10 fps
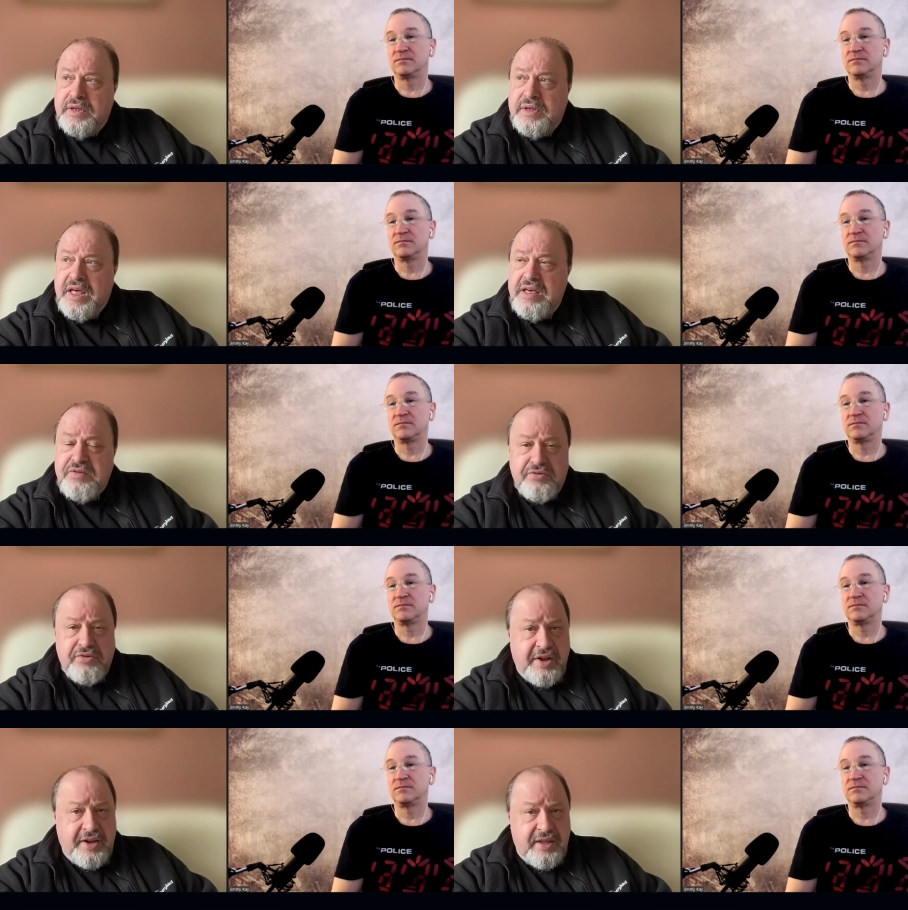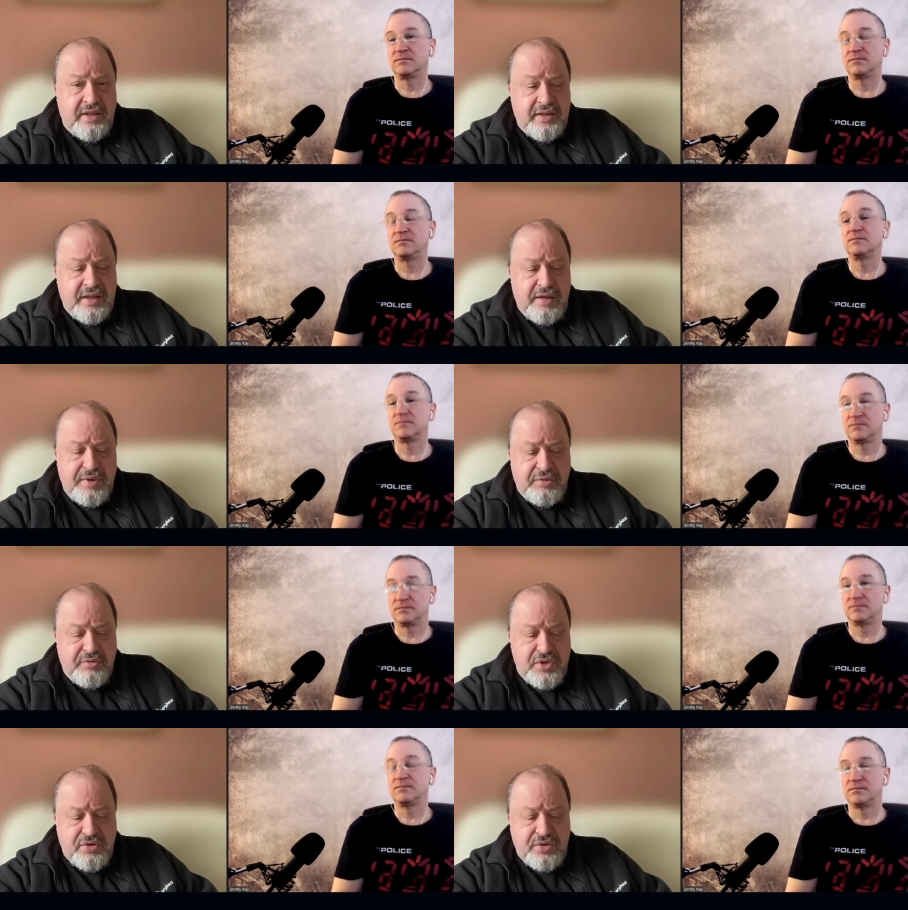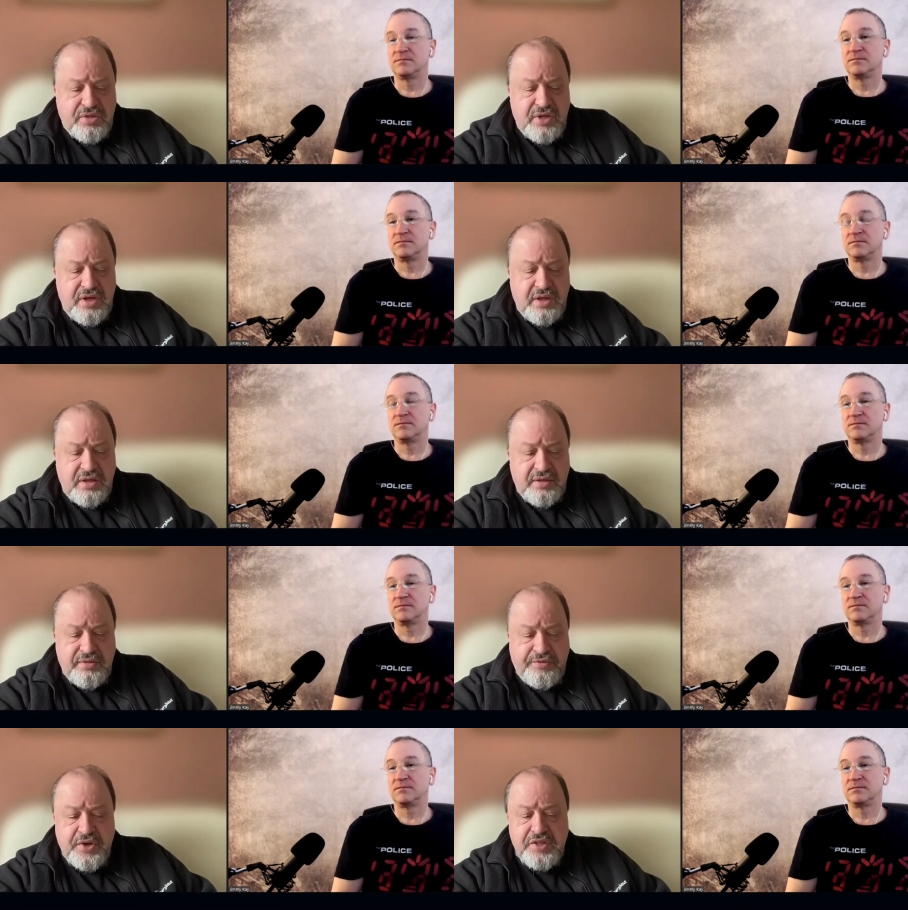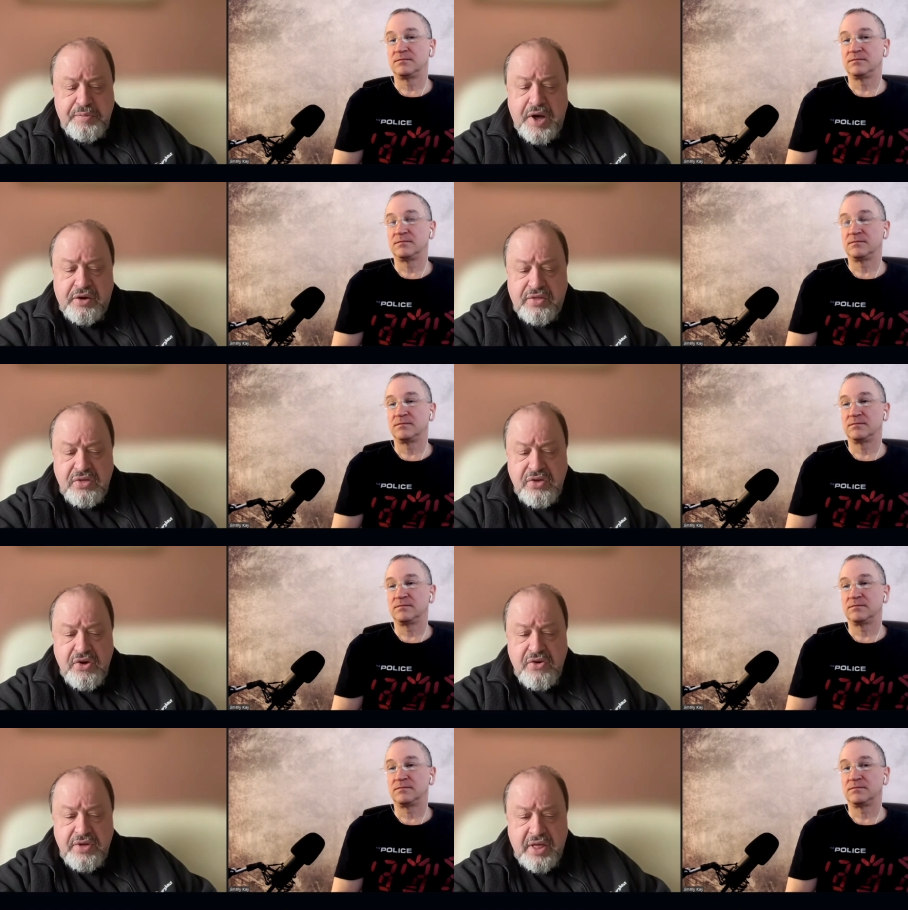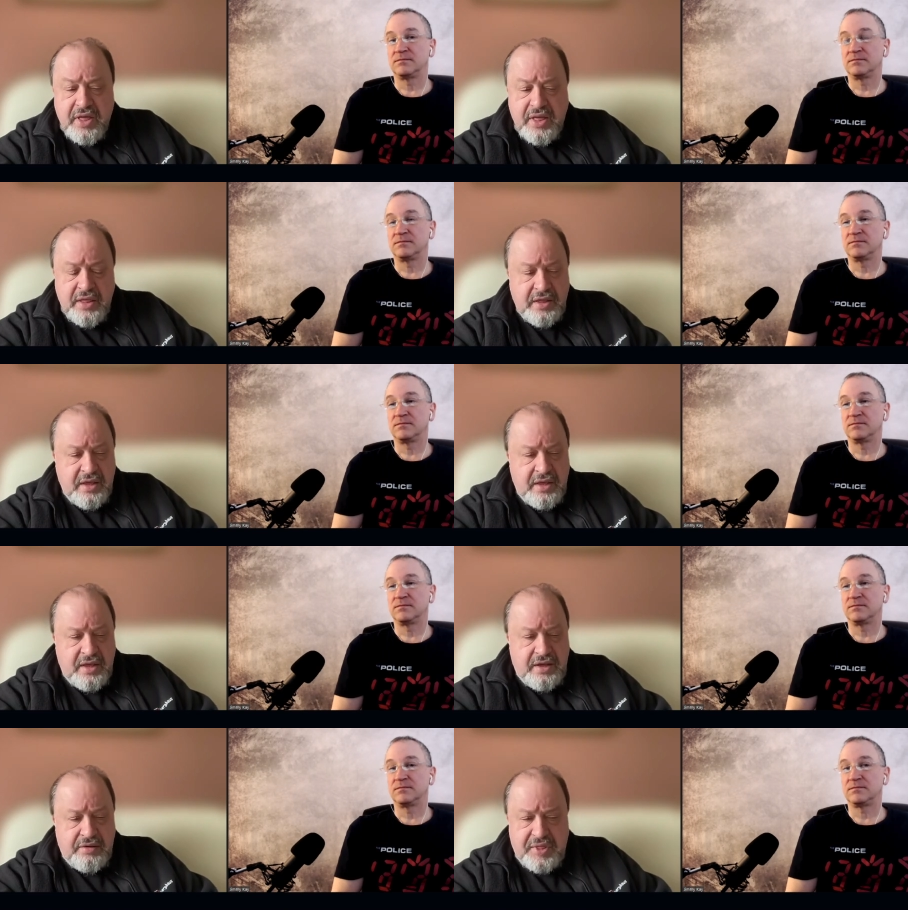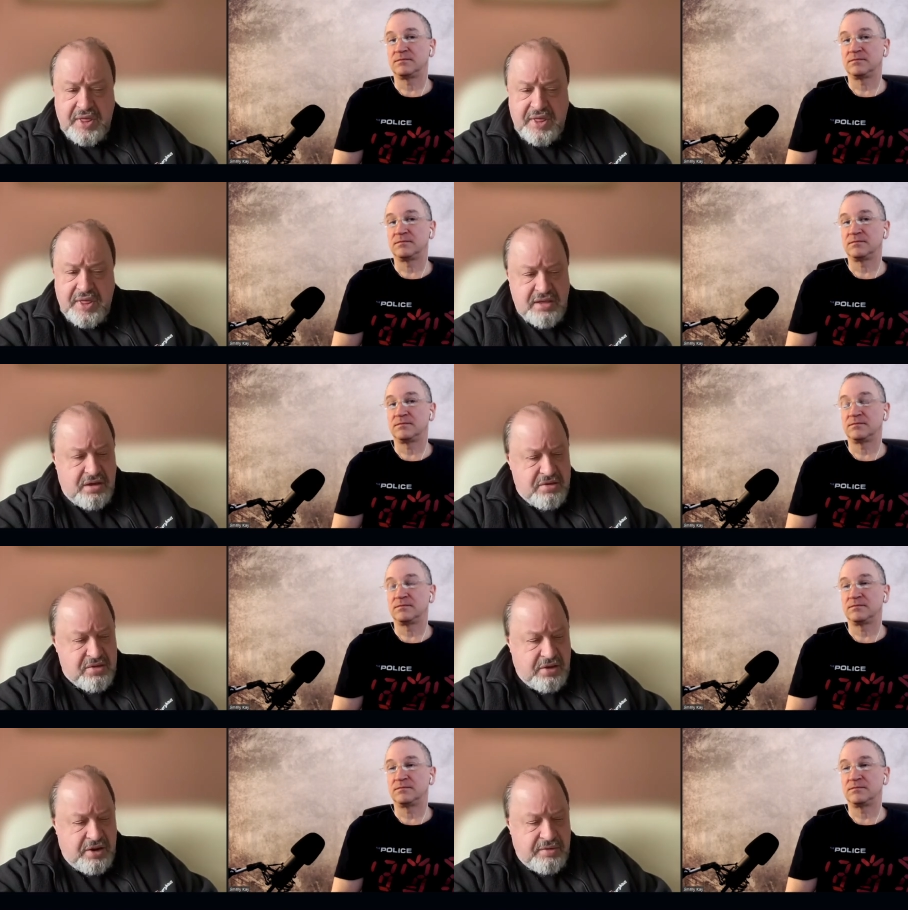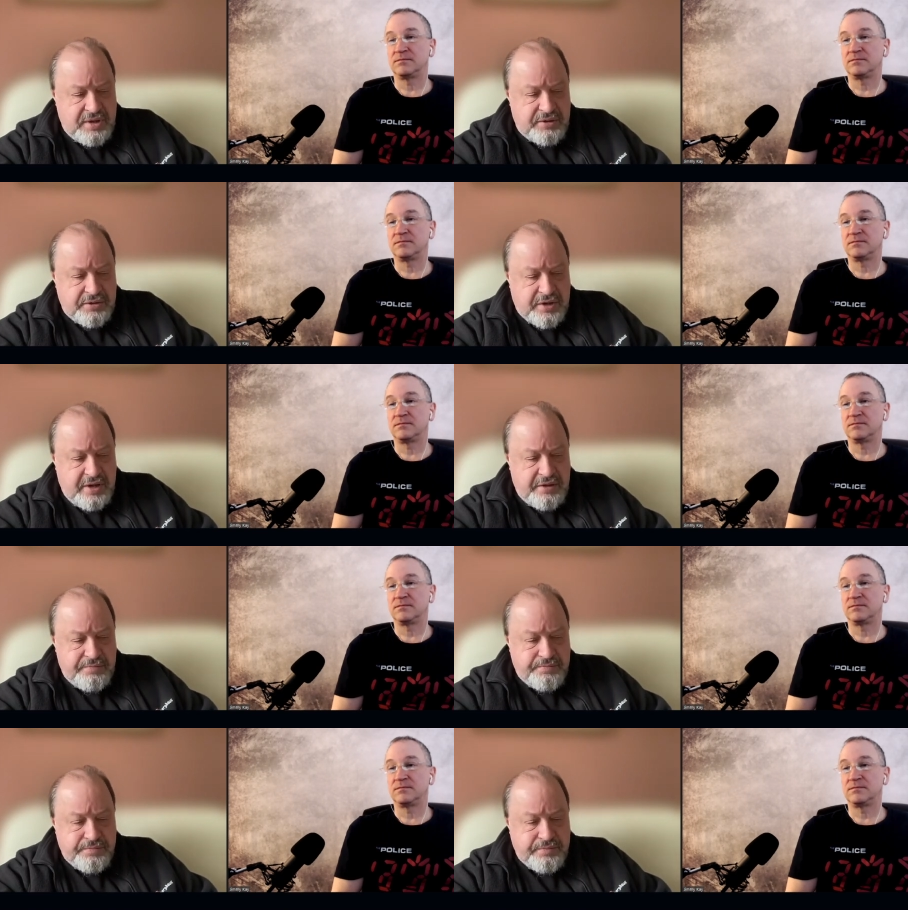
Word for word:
Speaker 1: Easter idea. I mean, it was just the first part of the song uh, without the guitar solo, and um,